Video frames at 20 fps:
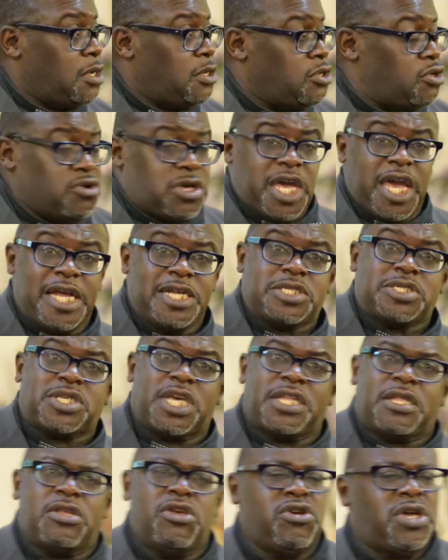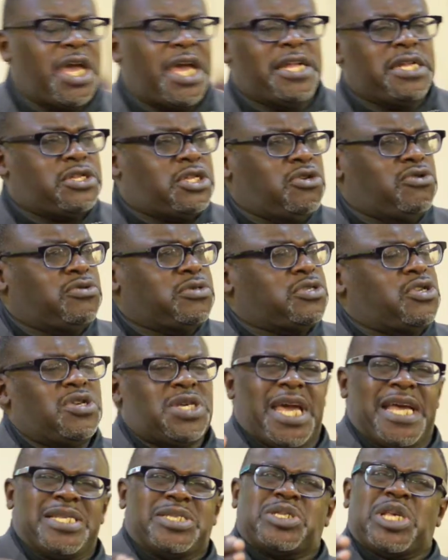You can't
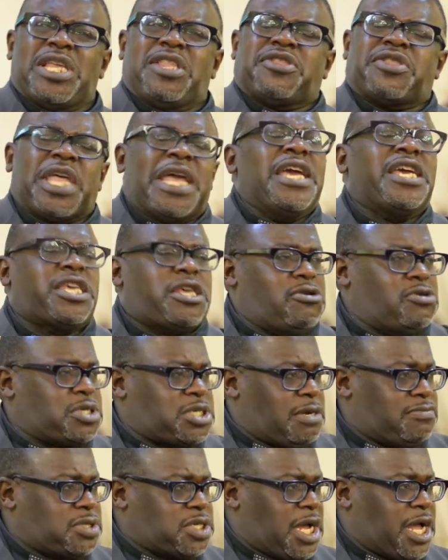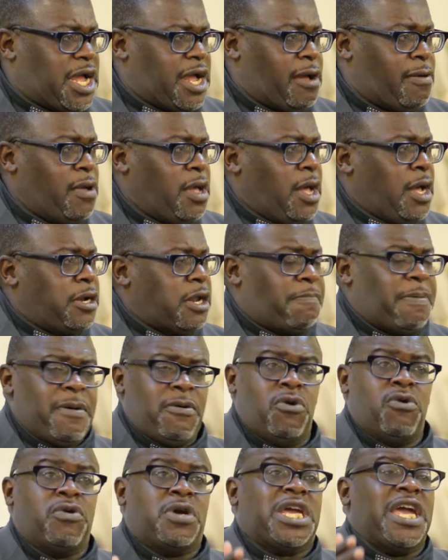say thank you sometimes to
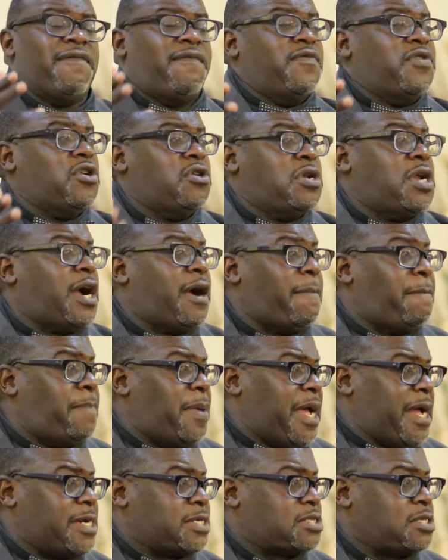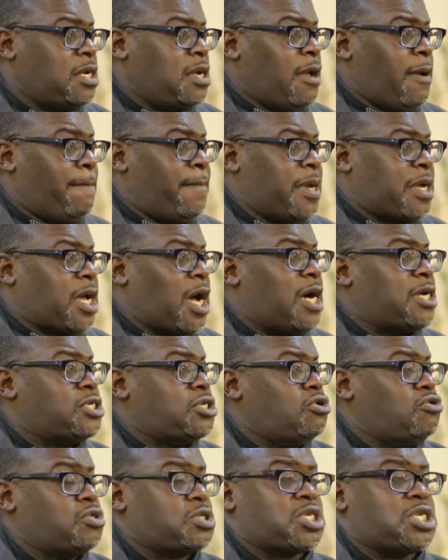people who are giving you their best because
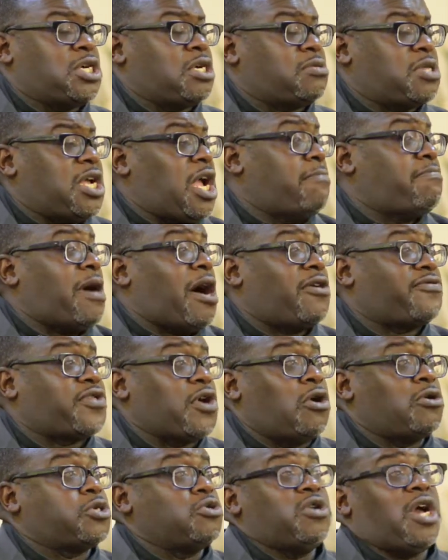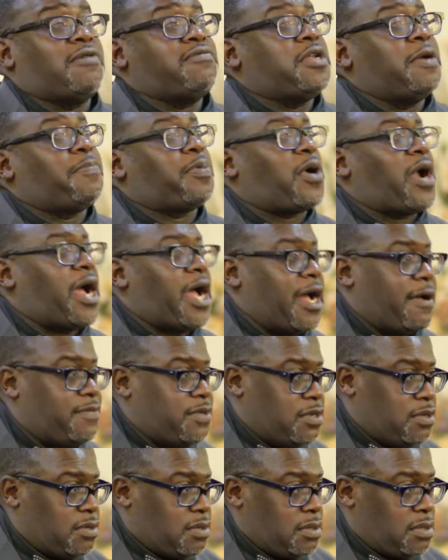you still think about those who have
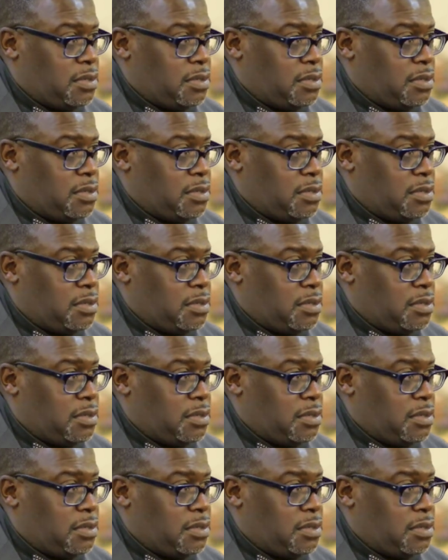deprived you.